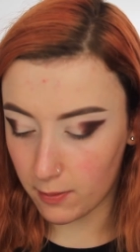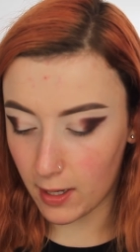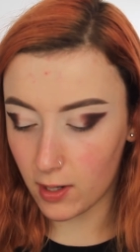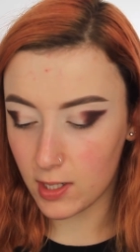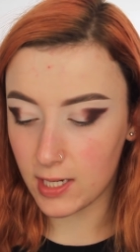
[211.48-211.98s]
I'm
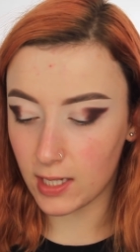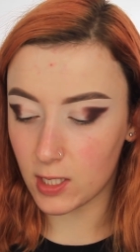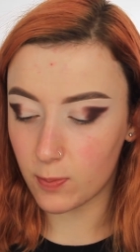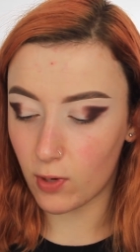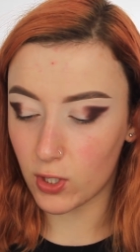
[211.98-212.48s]
now going to take
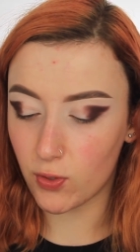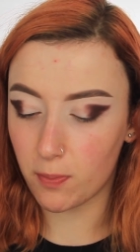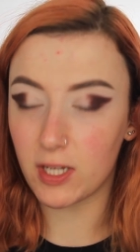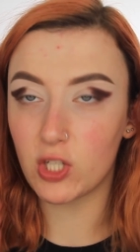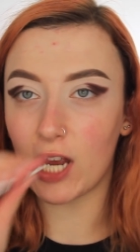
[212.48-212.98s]
this brush from
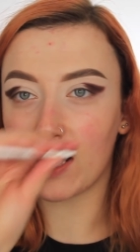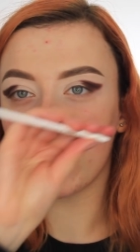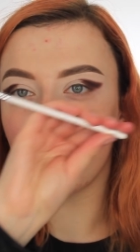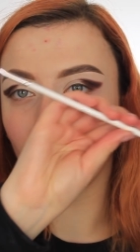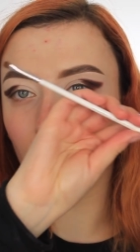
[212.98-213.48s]
the
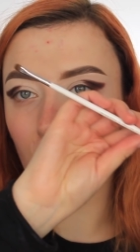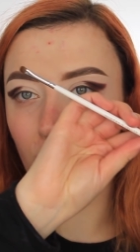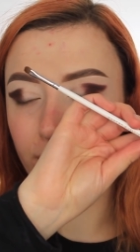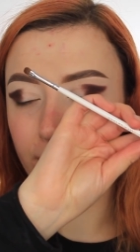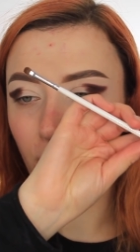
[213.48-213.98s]
Jaclyn Hill
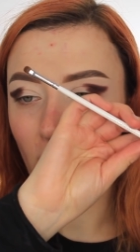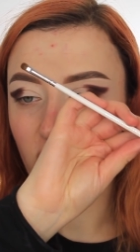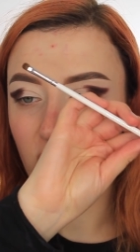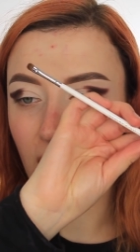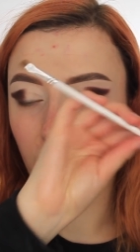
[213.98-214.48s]
Morphe
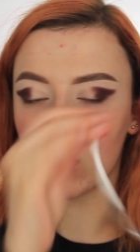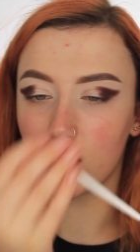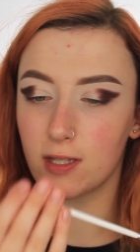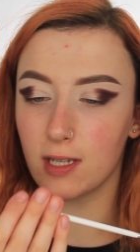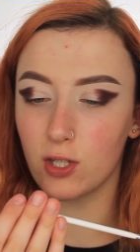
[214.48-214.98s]
brush set, which
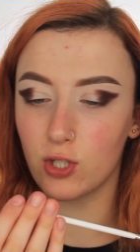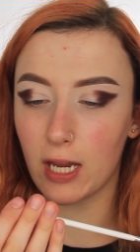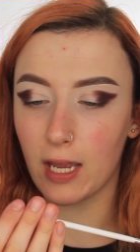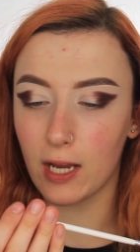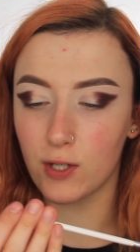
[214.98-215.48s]
is the
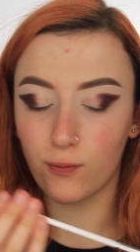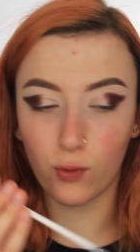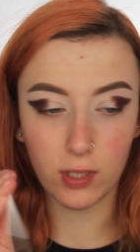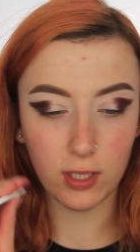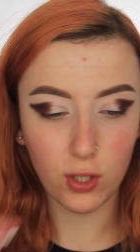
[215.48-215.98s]

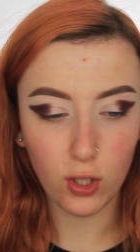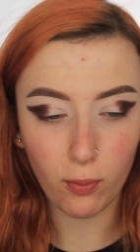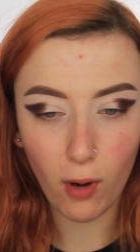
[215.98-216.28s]
JH42